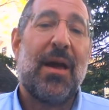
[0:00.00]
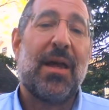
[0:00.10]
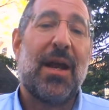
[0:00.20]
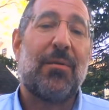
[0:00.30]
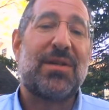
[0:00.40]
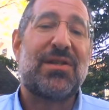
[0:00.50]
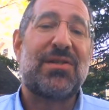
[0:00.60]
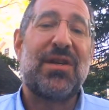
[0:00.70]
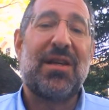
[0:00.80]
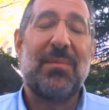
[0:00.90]
And I was
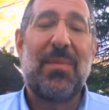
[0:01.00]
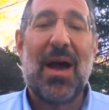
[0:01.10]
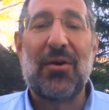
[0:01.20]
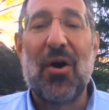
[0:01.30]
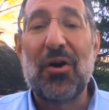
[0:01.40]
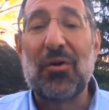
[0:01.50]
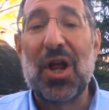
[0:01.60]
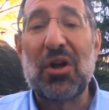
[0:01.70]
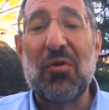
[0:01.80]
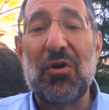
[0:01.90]
thinking about an
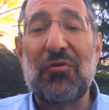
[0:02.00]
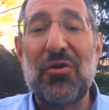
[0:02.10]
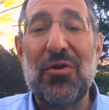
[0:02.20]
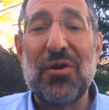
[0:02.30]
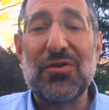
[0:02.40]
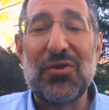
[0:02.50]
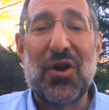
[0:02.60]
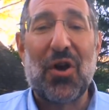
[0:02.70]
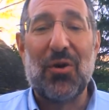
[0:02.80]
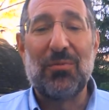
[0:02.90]
article that I wrote a few years
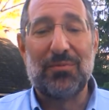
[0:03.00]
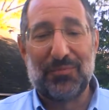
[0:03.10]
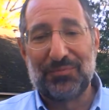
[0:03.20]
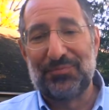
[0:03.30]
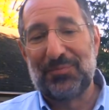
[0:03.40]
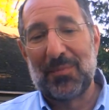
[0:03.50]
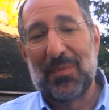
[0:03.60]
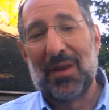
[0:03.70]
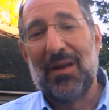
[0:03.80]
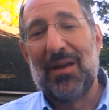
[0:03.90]
ago
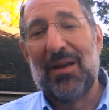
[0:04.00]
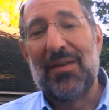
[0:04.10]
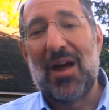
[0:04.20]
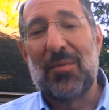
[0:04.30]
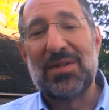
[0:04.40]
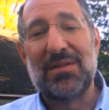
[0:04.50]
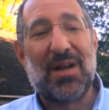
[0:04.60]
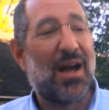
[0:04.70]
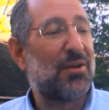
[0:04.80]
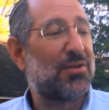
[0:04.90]
that was
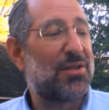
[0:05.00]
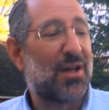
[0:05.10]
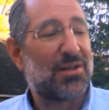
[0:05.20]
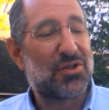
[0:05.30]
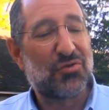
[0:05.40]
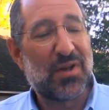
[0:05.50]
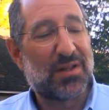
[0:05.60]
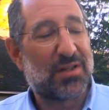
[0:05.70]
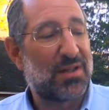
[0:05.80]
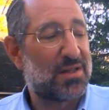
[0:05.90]
entitled
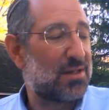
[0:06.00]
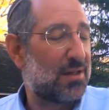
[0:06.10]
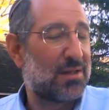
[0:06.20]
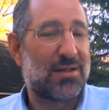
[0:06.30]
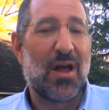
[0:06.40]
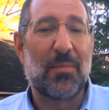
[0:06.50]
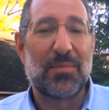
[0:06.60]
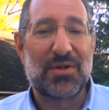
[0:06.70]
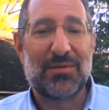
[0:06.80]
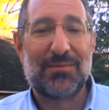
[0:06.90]
Streaks and
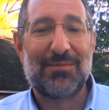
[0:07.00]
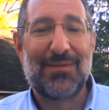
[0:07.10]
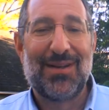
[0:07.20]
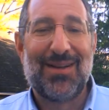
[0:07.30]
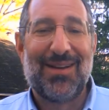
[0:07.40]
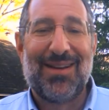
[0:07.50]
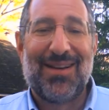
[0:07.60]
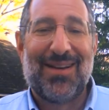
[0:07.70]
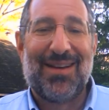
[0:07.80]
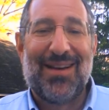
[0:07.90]
Slumps.
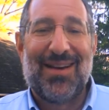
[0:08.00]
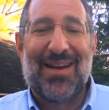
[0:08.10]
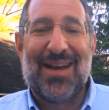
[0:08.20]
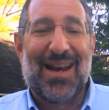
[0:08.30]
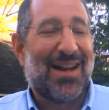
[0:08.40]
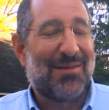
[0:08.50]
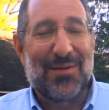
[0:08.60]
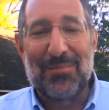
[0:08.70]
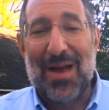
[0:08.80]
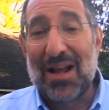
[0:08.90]
And I
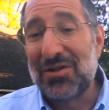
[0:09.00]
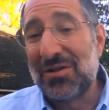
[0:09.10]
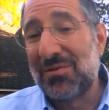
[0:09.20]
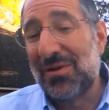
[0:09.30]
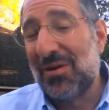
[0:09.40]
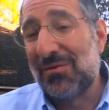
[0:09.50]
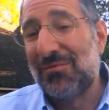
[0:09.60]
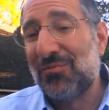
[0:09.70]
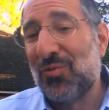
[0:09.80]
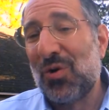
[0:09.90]
imagined,
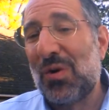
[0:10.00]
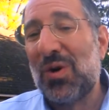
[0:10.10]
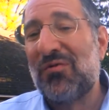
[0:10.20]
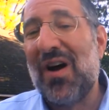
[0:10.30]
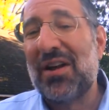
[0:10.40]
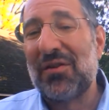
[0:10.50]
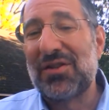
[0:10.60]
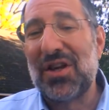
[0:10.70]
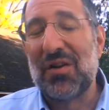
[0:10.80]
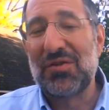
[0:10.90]
where we would find
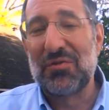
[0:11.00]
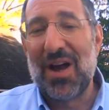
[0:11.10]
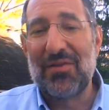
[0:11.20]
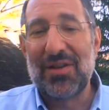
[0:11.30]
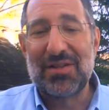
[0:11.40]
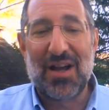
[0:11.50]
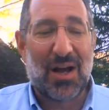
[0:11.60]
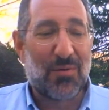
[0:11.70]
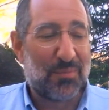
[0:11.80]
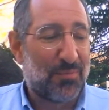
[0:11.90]
ourselves around this
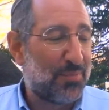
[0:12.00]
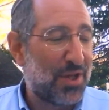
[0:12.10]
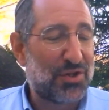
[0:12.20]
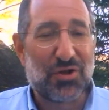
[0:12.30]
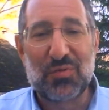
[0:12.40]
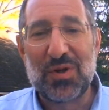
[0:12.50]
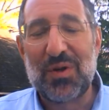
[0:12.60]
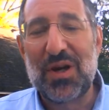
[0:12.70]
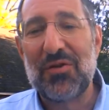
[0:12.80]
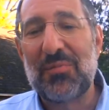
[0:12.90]
time when pitchers
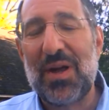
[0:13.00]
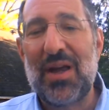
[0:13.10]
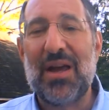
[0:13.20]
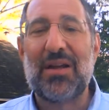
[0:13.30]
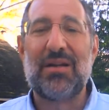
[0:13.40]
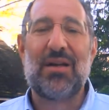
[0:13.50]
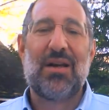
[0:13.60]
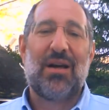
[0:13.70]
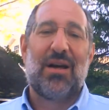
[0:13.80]
would either be